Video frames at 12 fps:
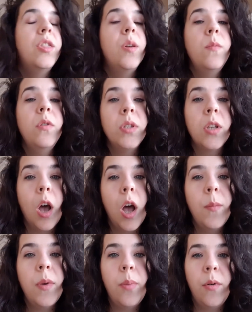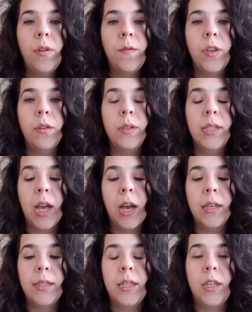The most common point of views that
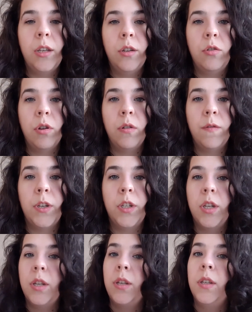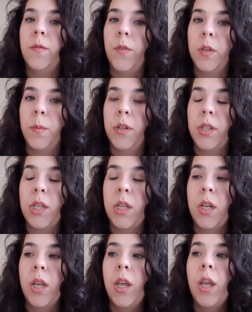I see in genre fiction is first
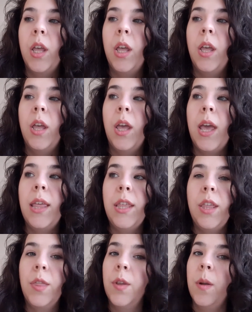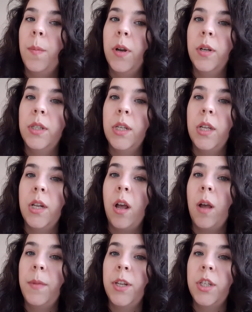person, and then third person
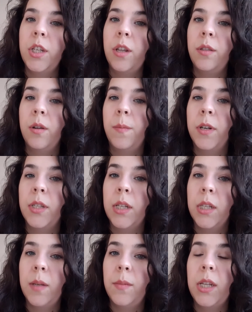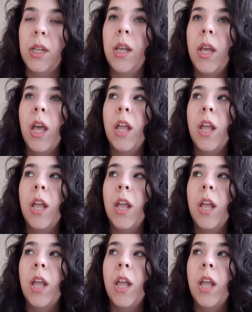omniscient and third person limited.